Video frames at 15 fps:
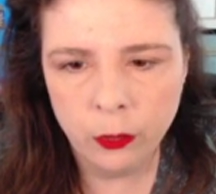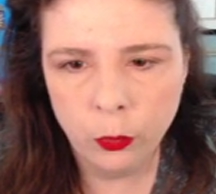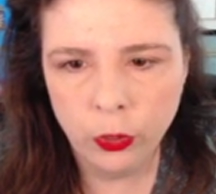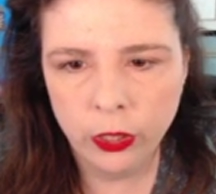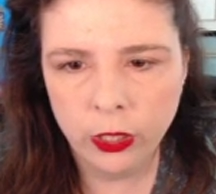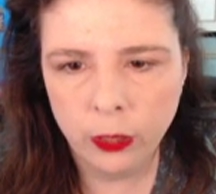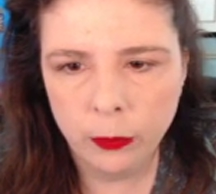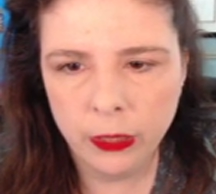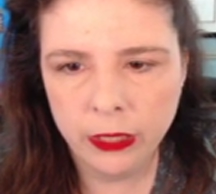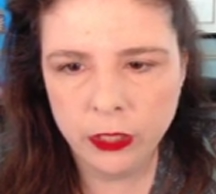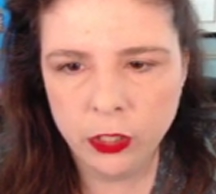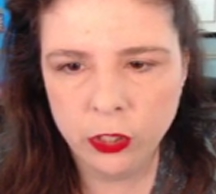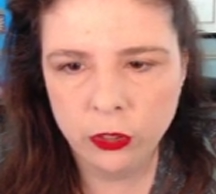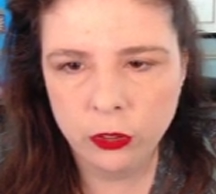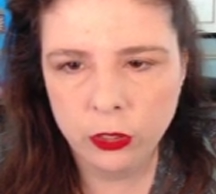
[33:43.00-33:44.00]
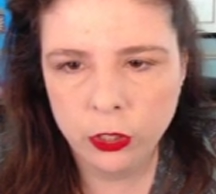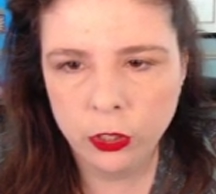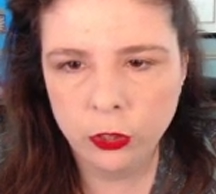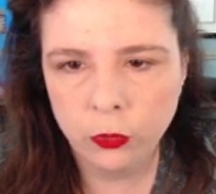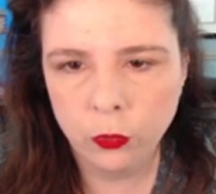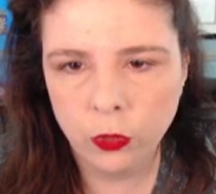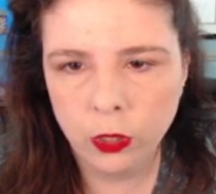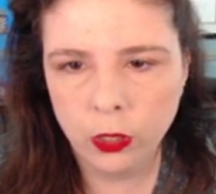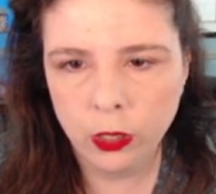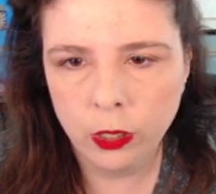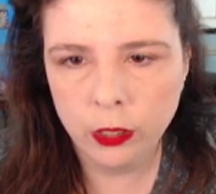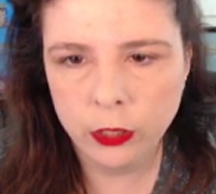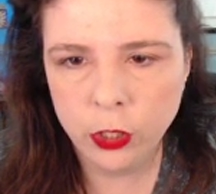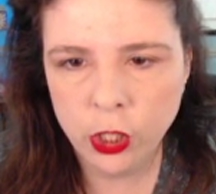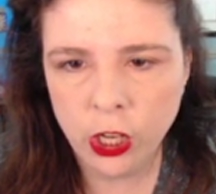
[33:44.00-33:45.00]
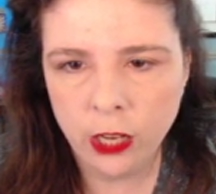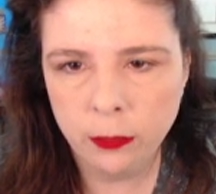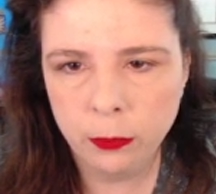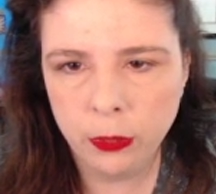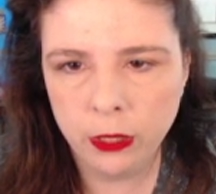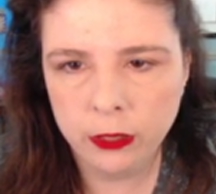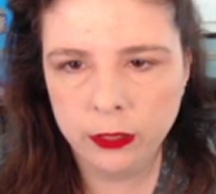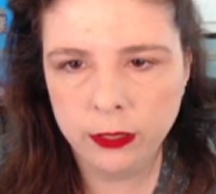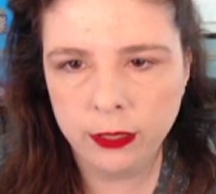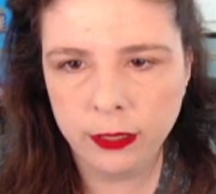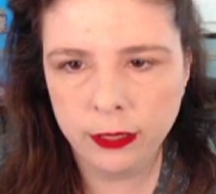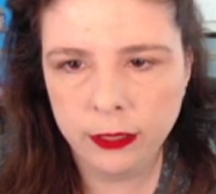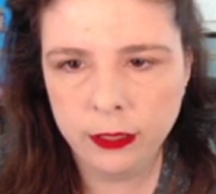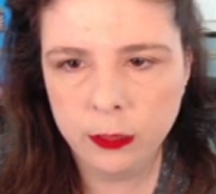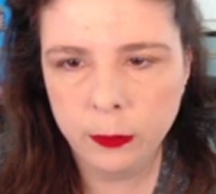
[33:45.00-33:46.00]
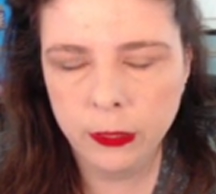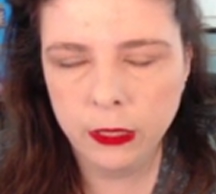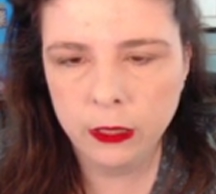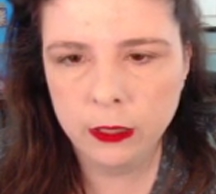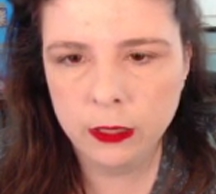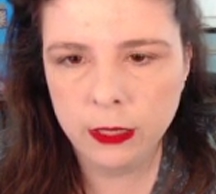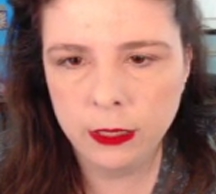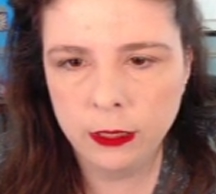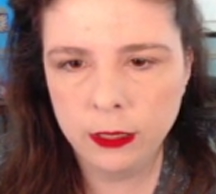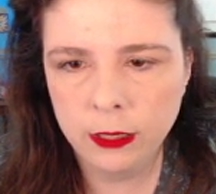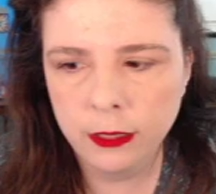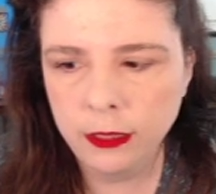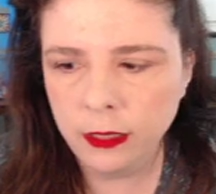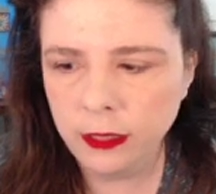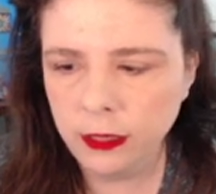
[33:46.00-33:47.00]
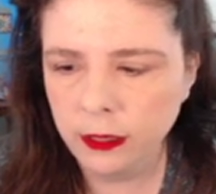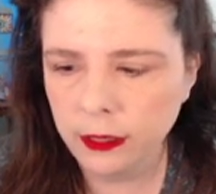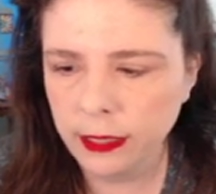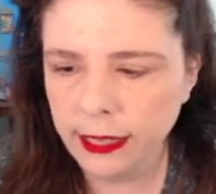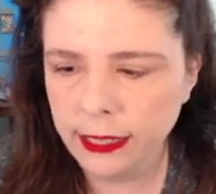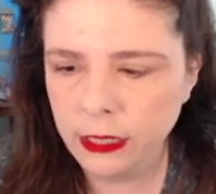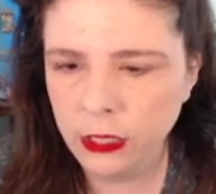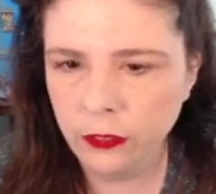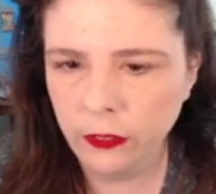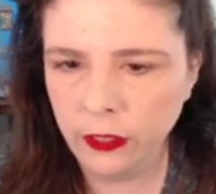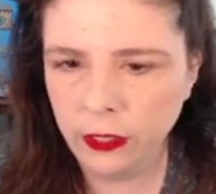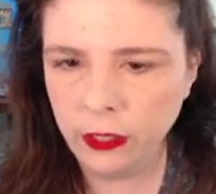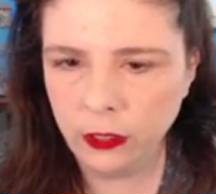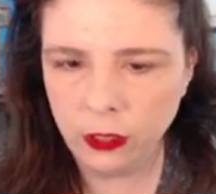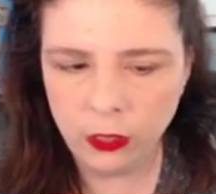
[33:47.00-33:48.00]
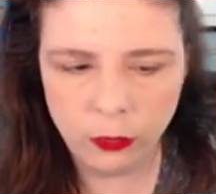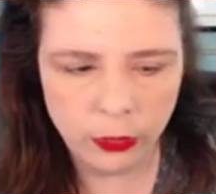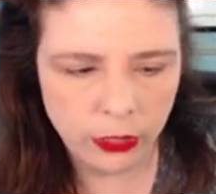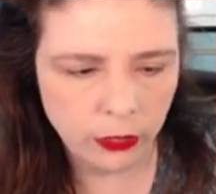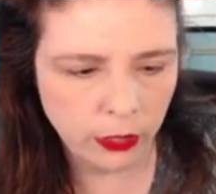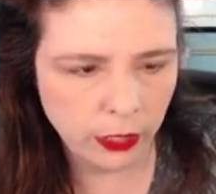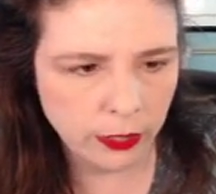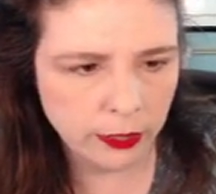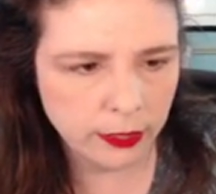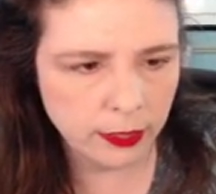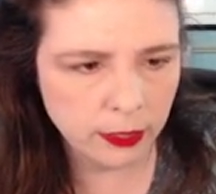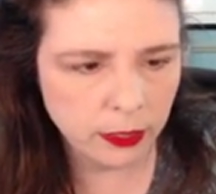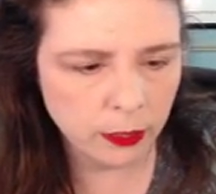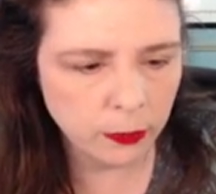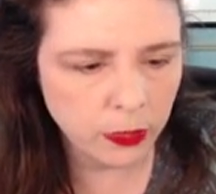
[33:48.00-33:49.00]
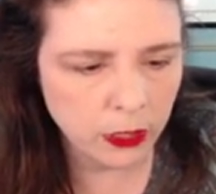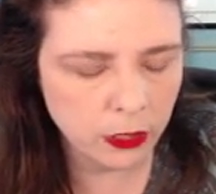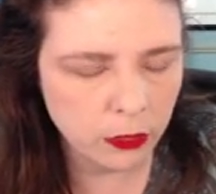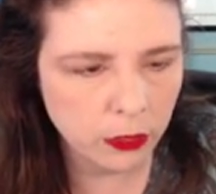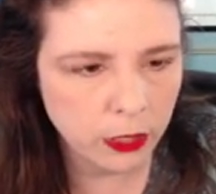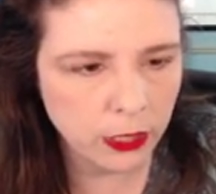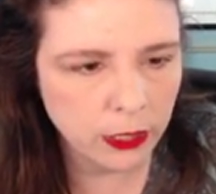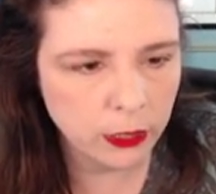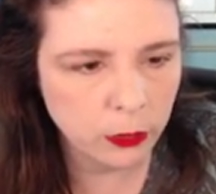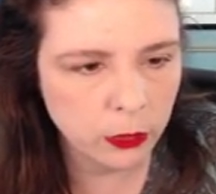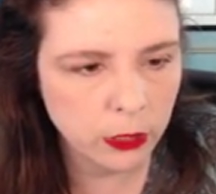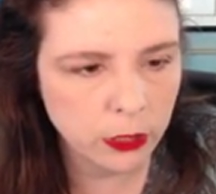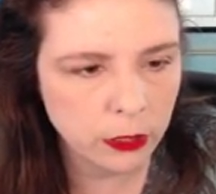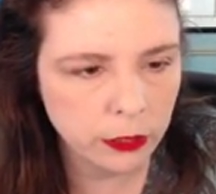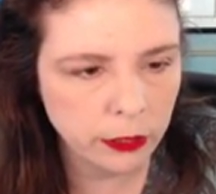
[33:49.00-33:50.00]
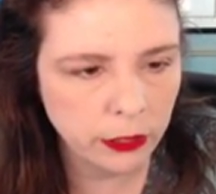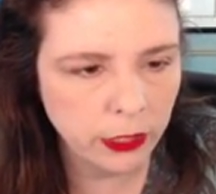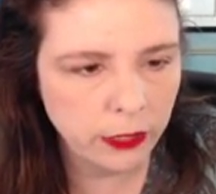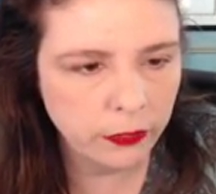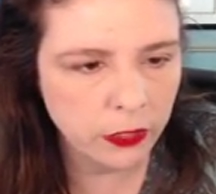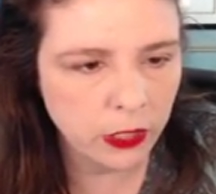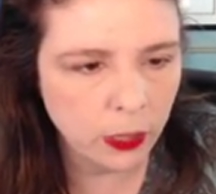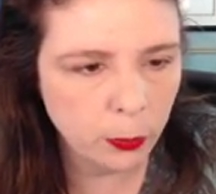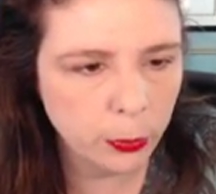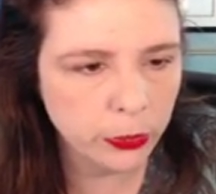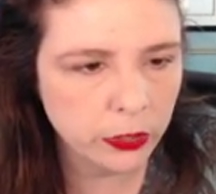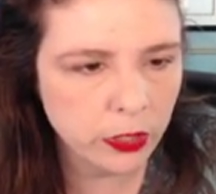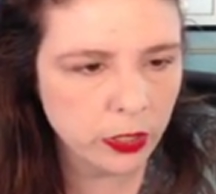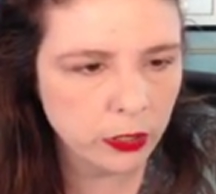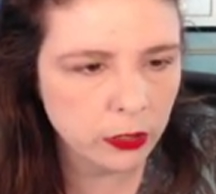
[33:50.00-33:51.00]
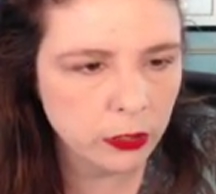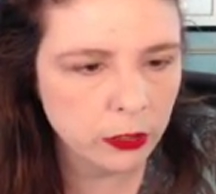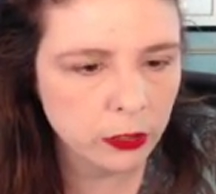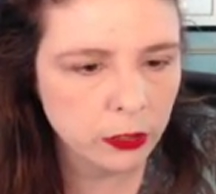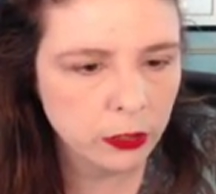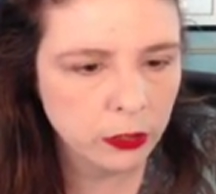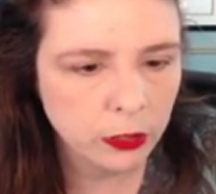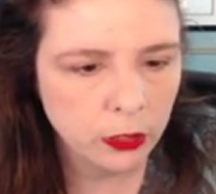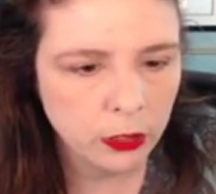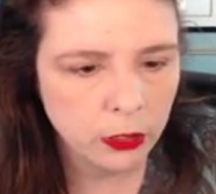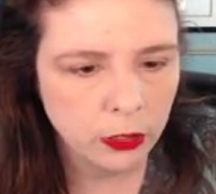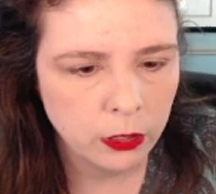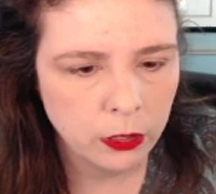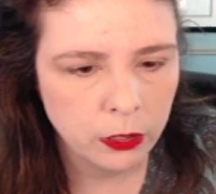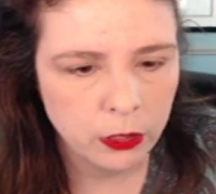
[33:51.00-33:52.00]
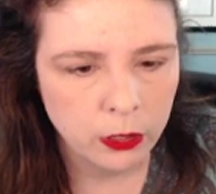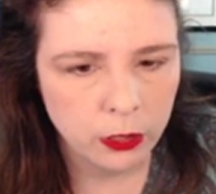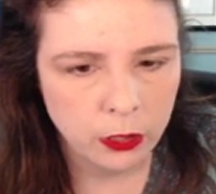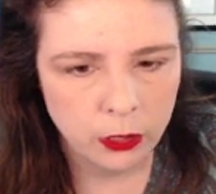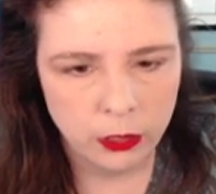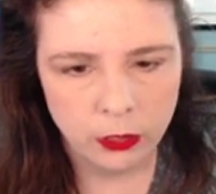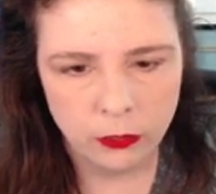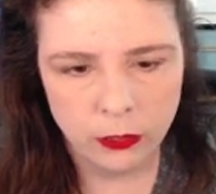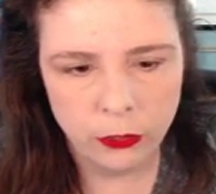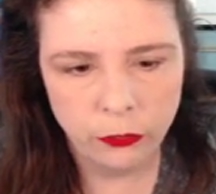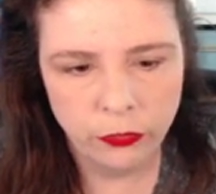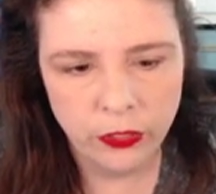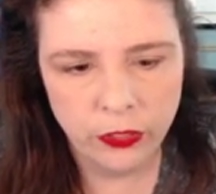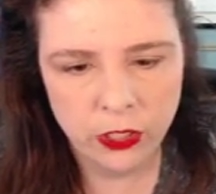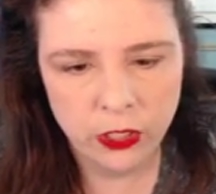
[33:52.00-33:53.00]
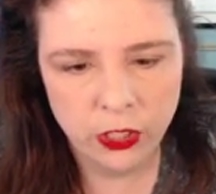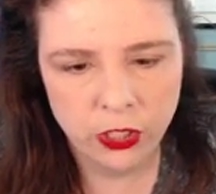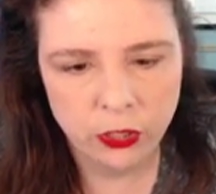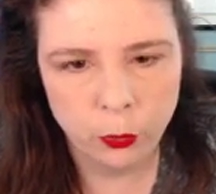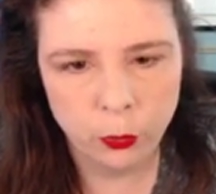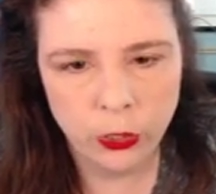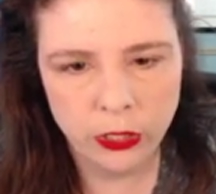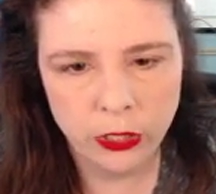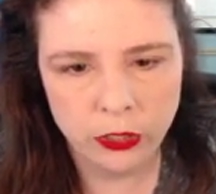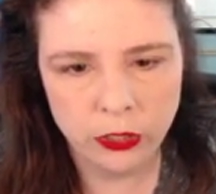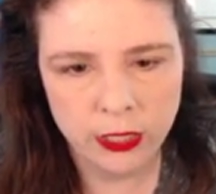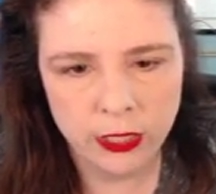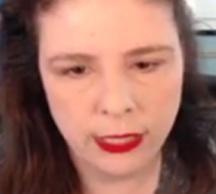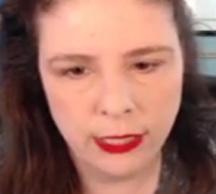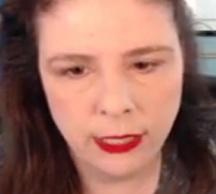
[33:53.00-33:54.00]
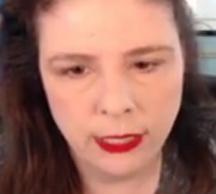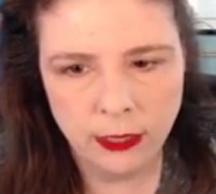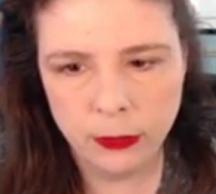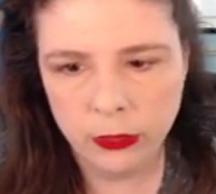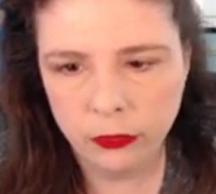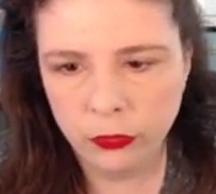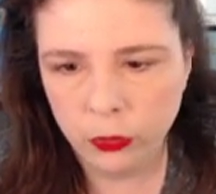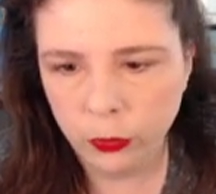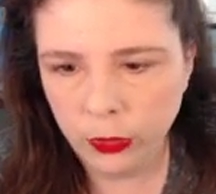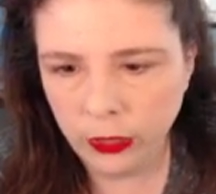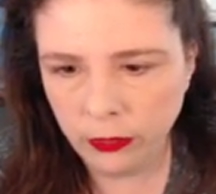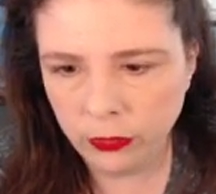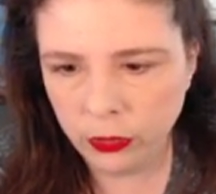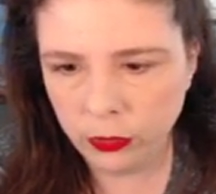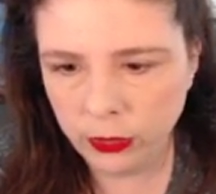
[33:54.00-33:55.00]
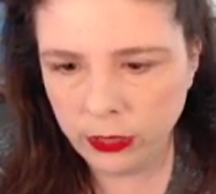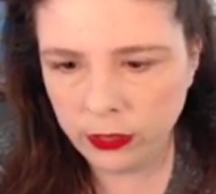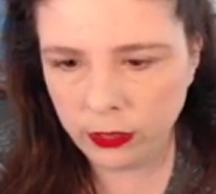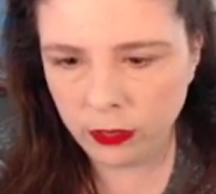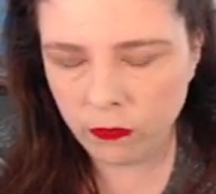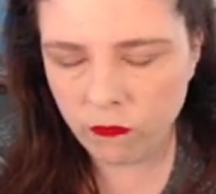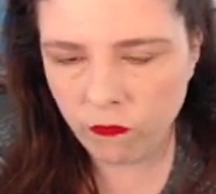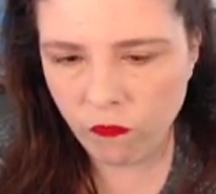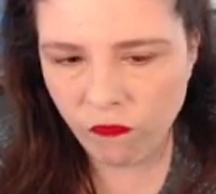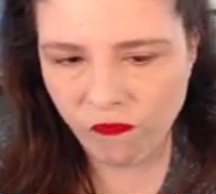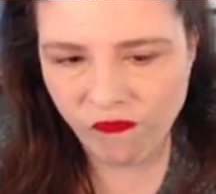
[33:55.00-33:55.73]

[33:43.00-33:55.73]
work on my uh, chat box settings because it, it doesn't last very long when you guys say something. You'd think it would leave it up until you finish what you're saying, but for whatever reason.